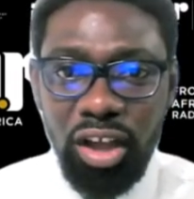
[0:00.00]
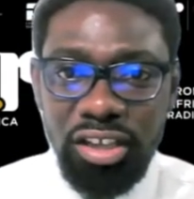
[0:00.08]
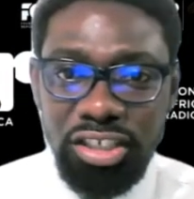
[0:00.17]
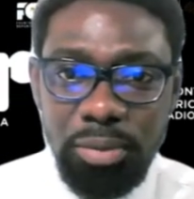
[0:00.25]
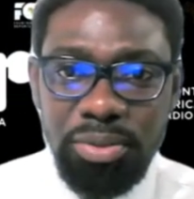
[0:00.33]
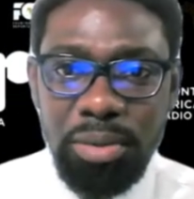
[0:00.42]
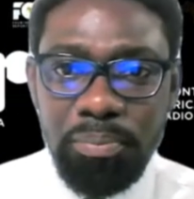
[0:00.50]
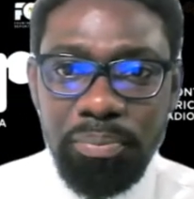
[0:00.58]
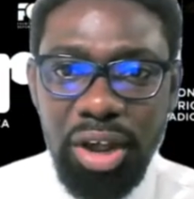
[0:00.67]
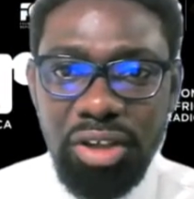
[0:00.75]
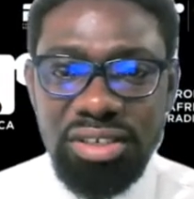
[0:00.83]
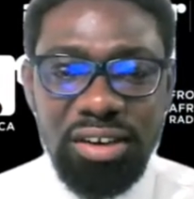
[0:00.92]
Egyptian
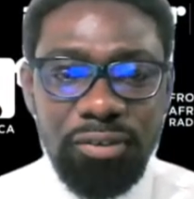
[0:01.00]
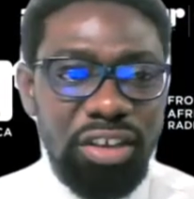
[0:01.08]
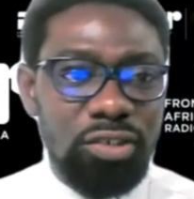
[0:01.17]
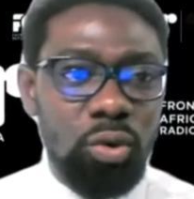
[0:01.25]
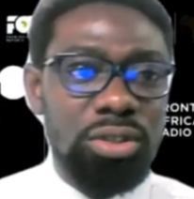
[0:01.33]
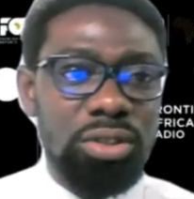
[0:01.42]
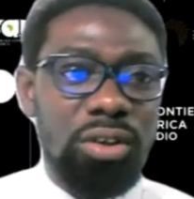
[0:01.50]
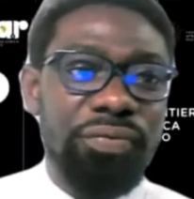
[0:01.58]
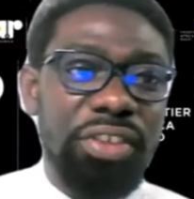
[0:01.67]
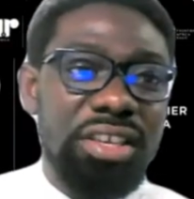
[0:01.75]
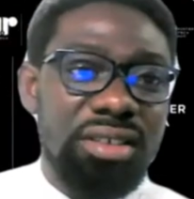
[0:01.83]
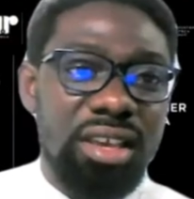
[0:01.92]
pounds in the first quarter of
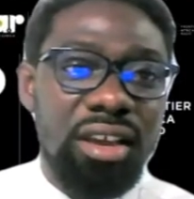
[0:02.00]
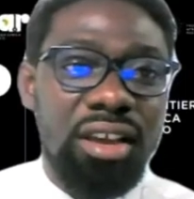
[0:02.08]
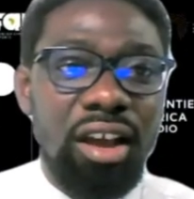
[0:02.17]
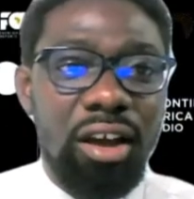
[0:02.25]
this year.